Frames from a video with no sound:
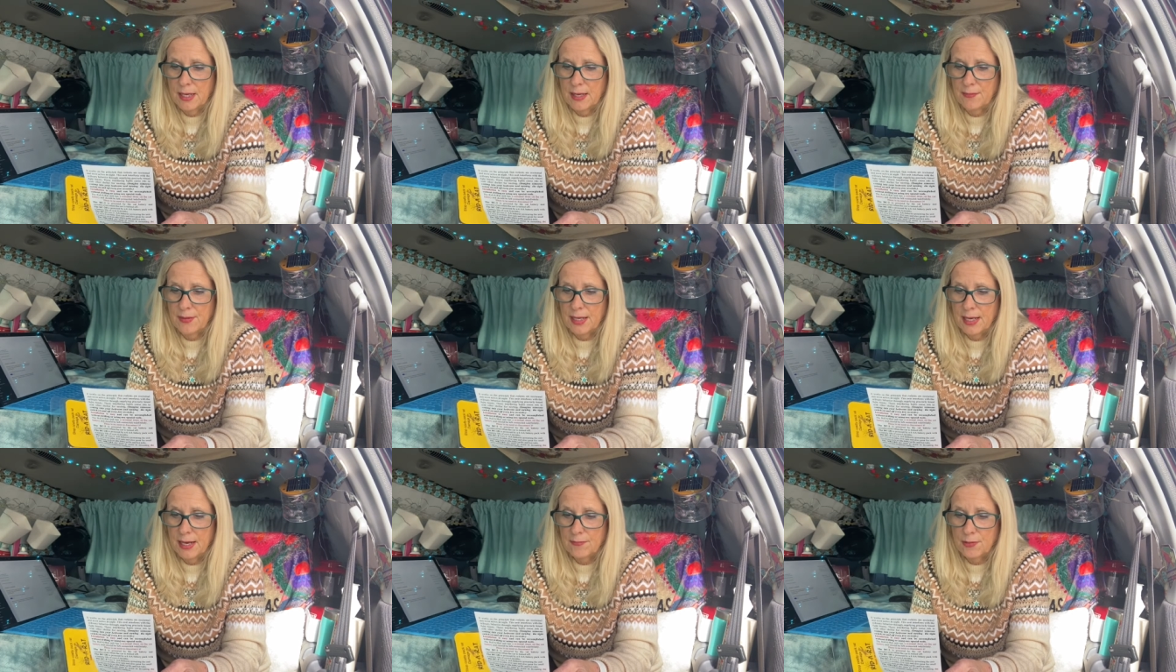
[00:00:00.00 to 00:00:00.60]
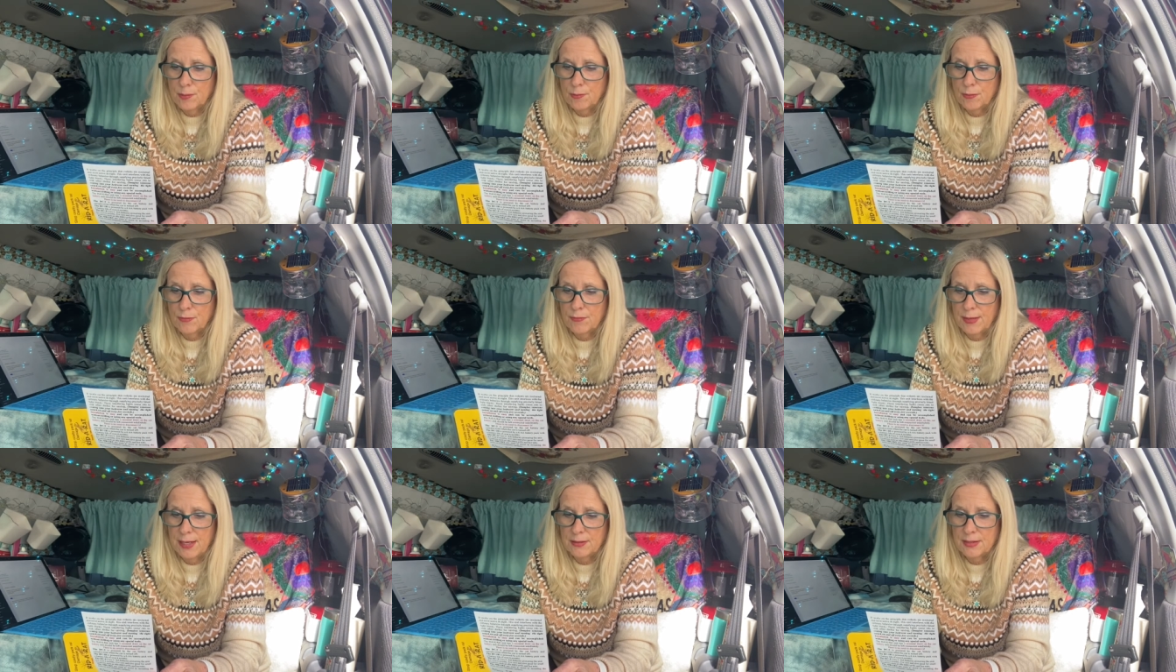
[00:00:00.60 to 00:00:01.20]
and they have a
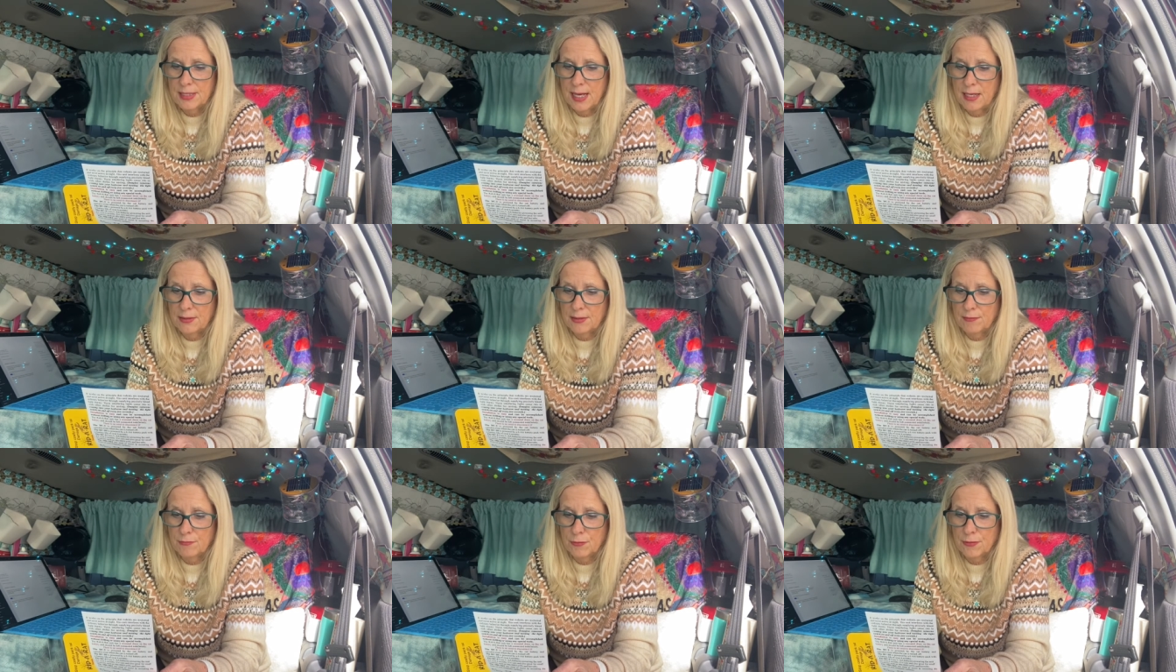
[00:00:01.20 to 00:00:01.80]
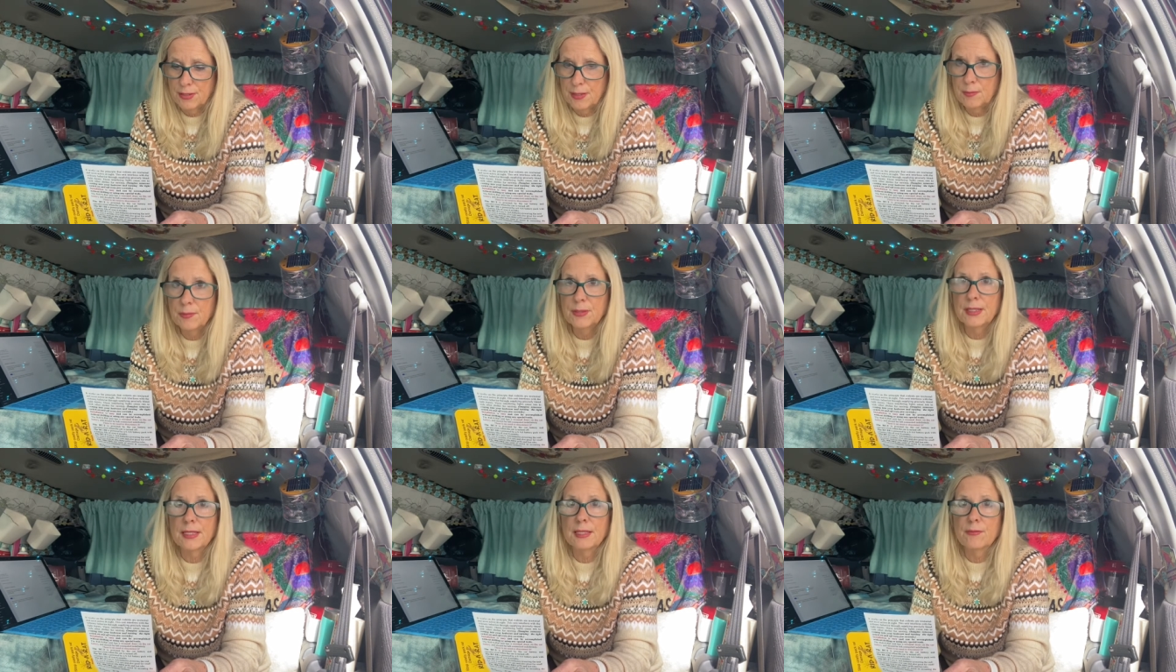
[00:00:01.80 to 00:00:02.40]
profound talent for
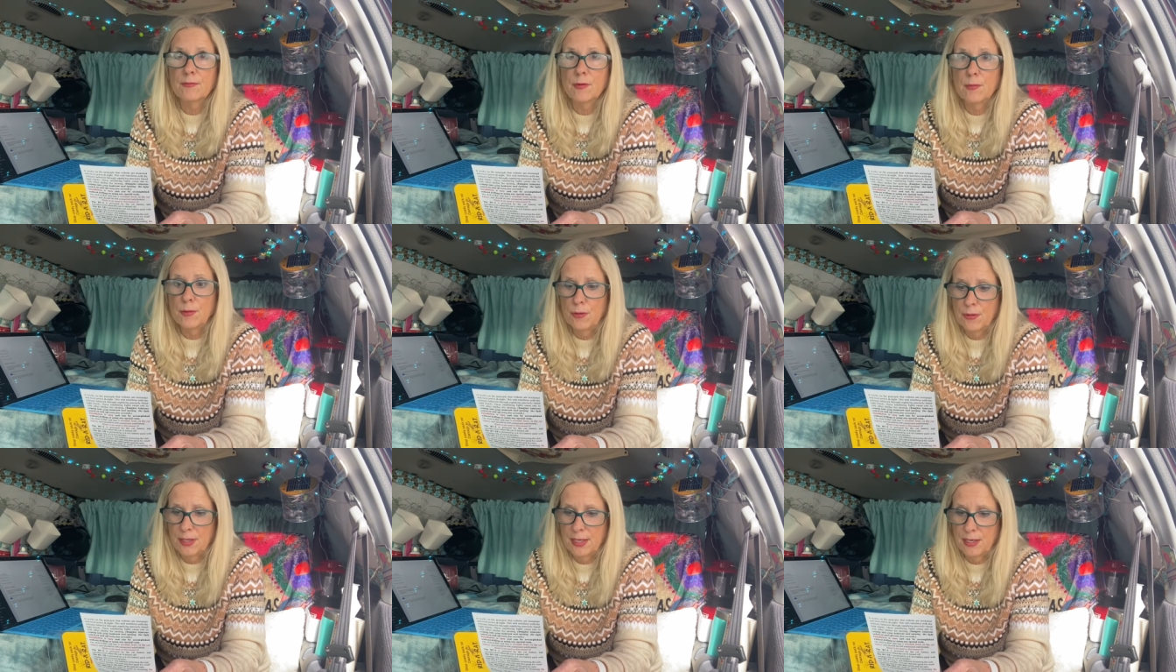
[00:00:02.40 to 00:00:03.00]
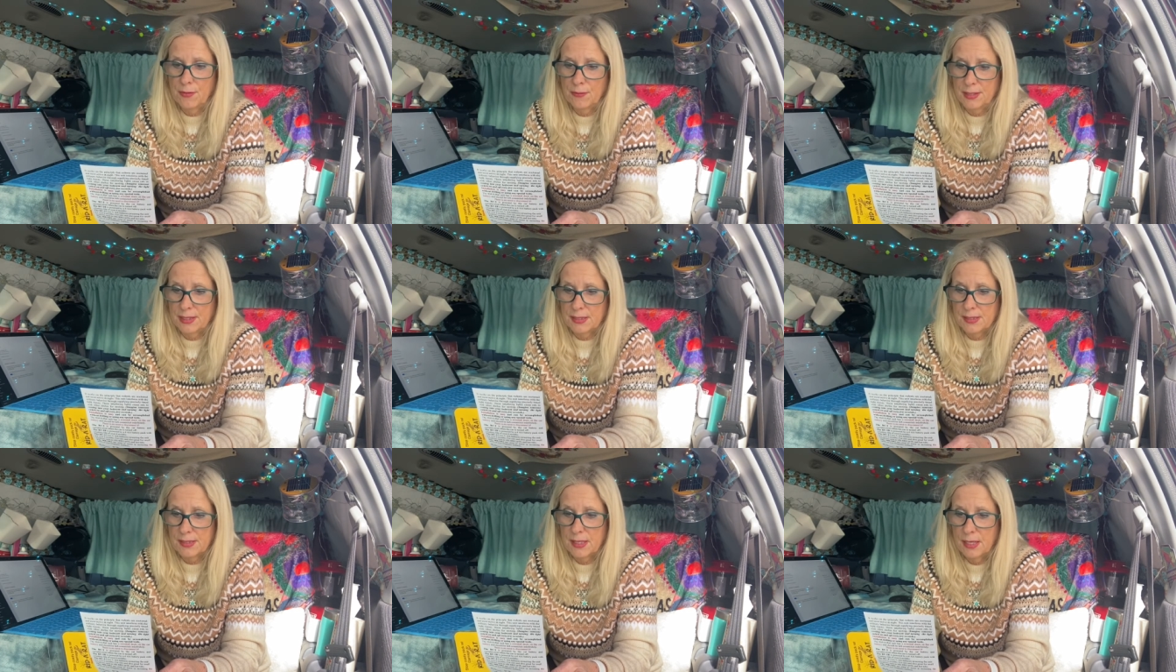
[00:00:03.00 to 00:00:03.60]
nibbling in remote
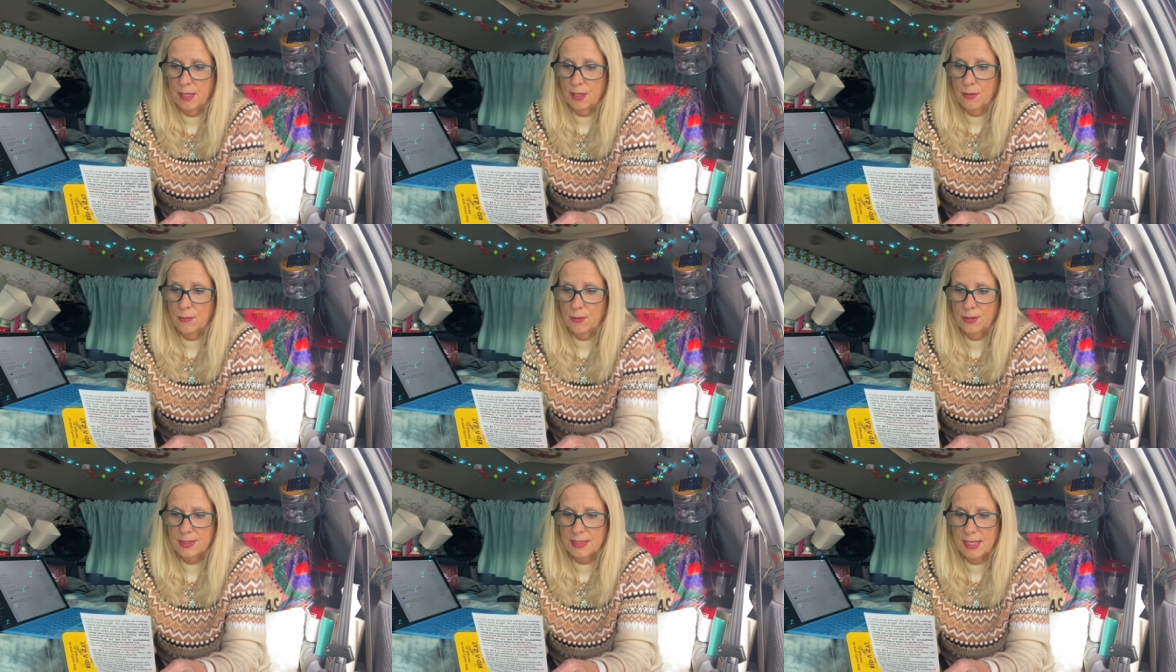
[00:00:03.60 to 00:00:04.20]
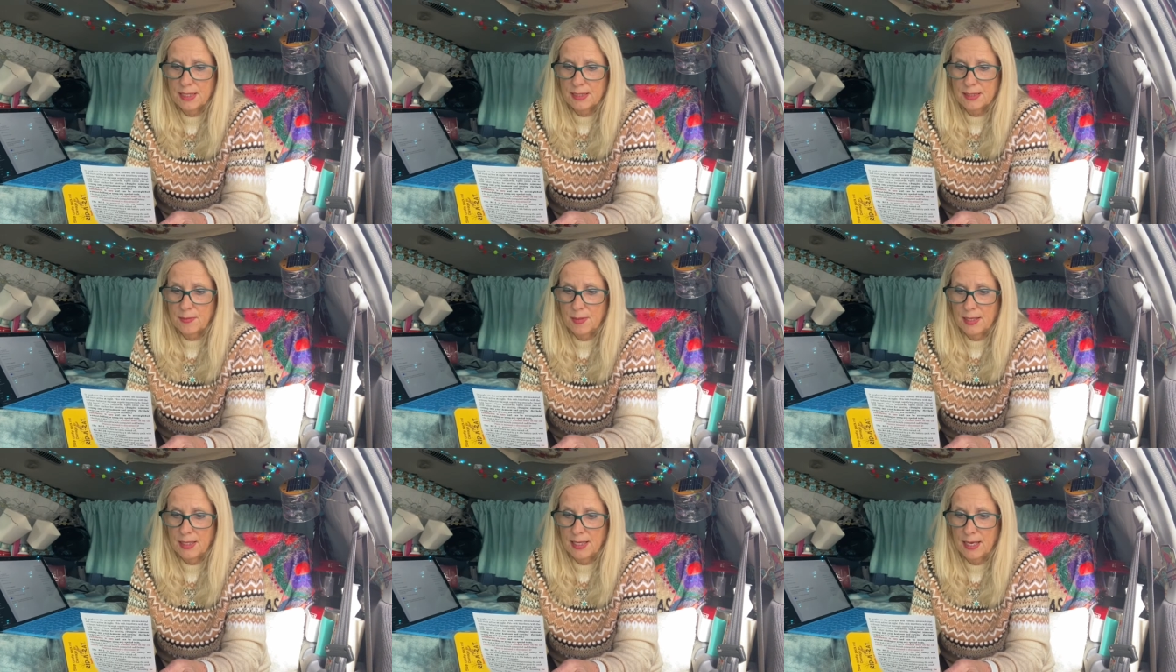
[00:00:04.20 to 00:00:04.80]
areas where it takes
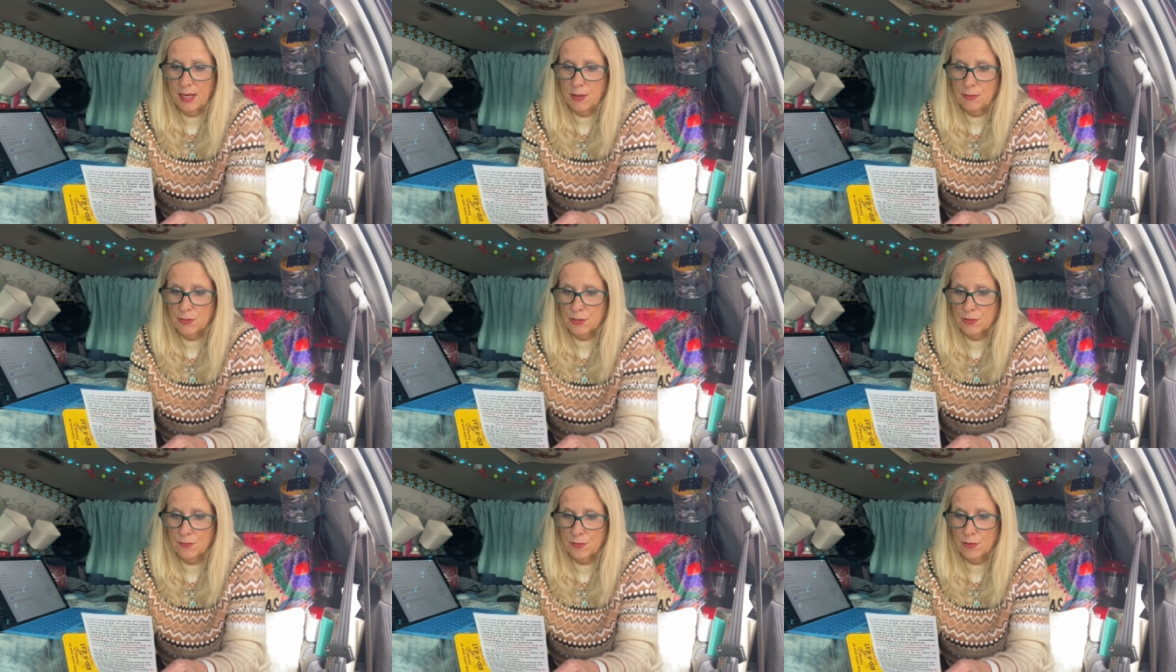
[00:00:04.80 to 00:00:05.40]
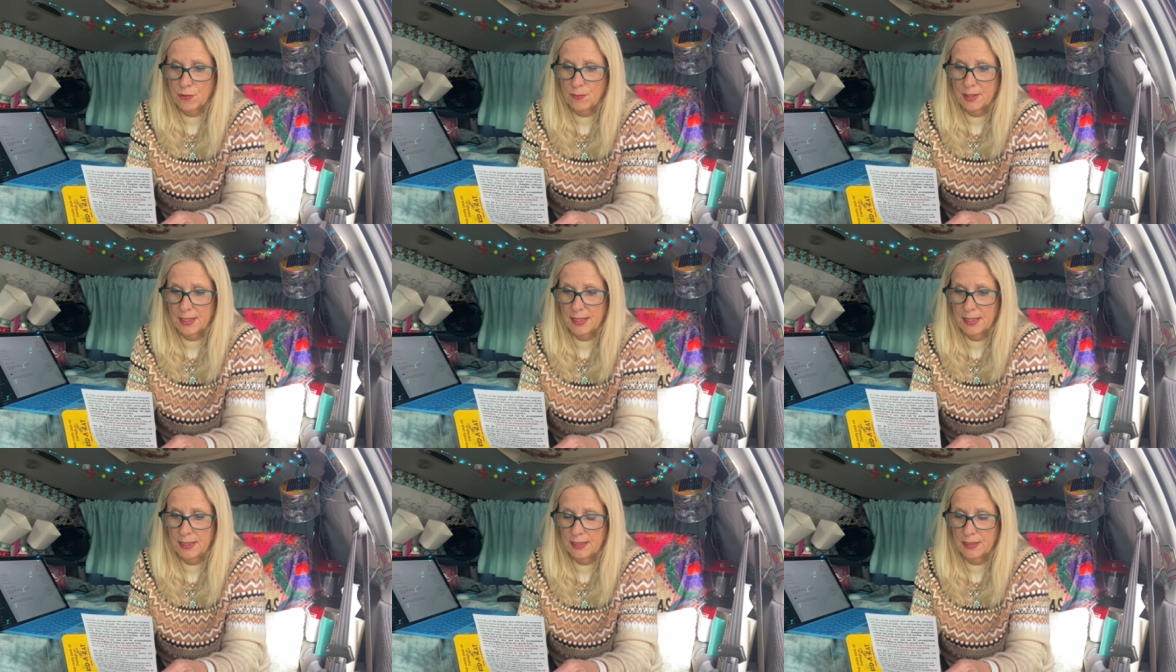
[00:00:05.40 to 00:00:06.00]
many hours for your
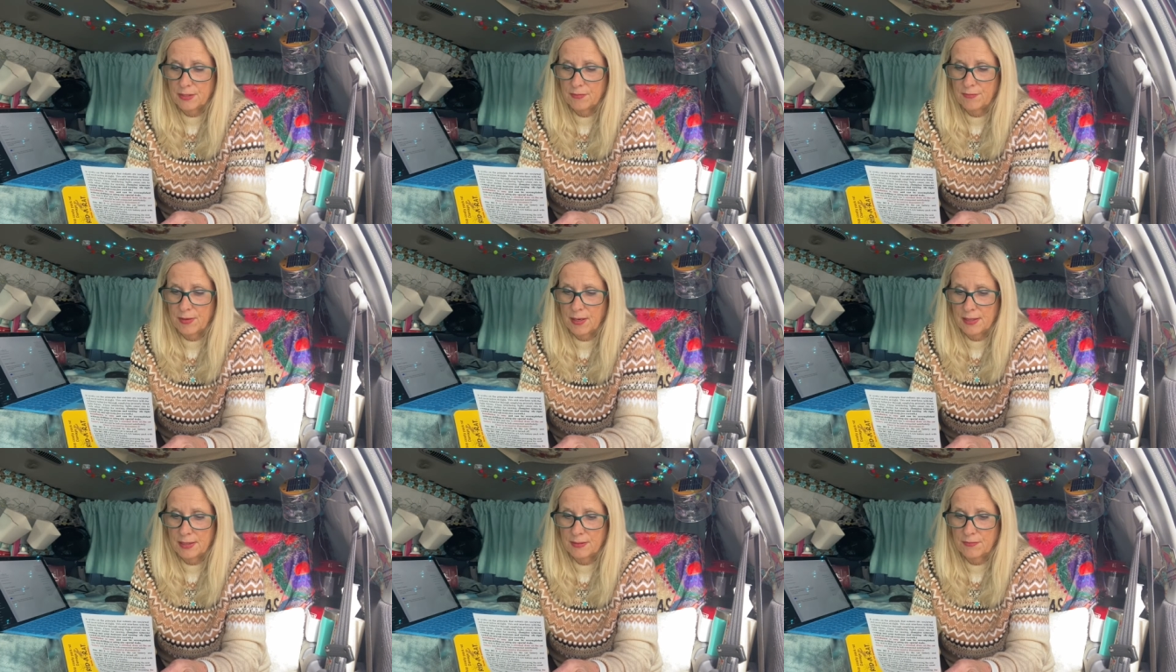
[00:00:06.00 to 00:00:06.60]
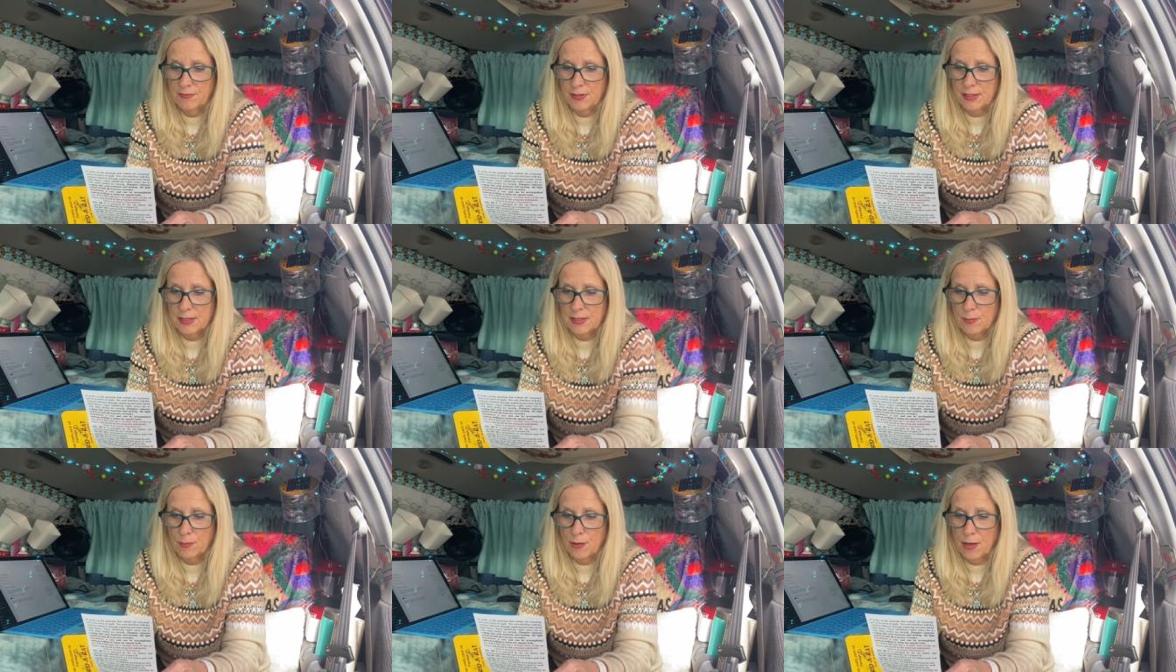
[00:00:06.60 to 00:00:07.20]
mechanic to find and fix
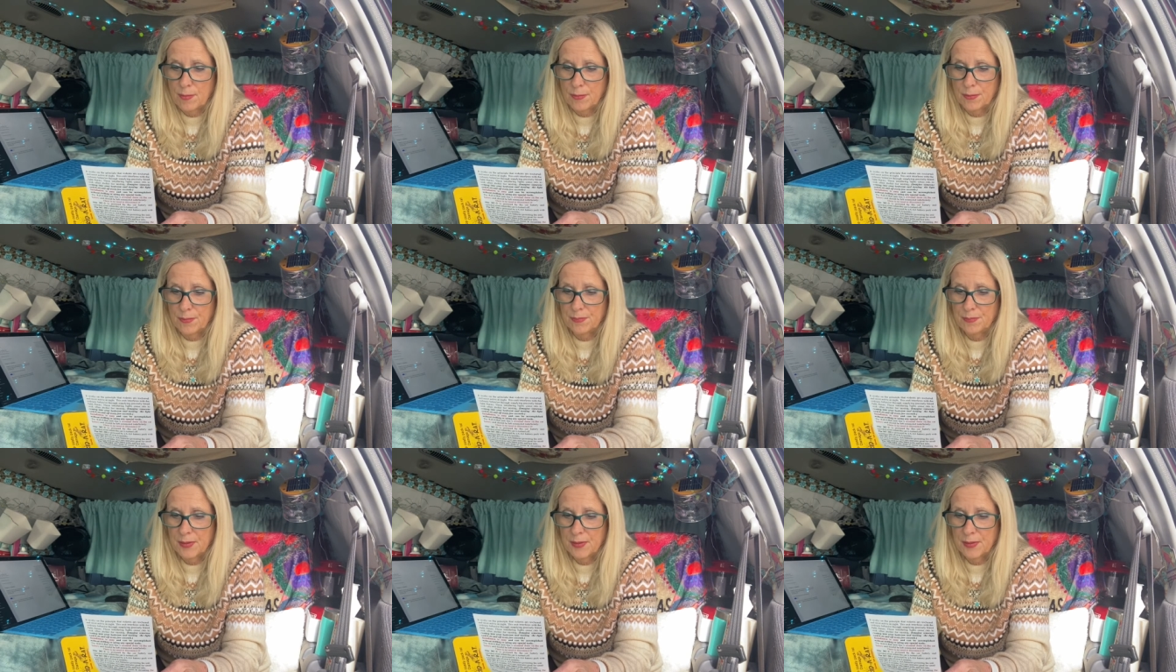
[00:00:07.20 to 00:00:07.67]
the problem.